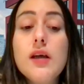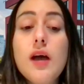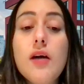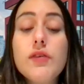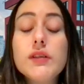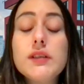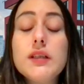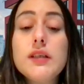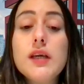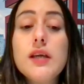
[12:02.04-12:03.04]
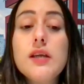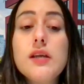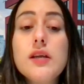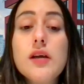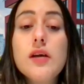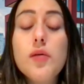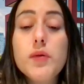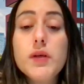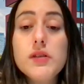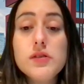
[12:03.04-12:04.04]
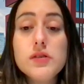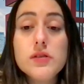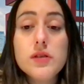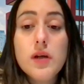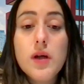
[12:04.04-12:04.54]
and facilitating competition.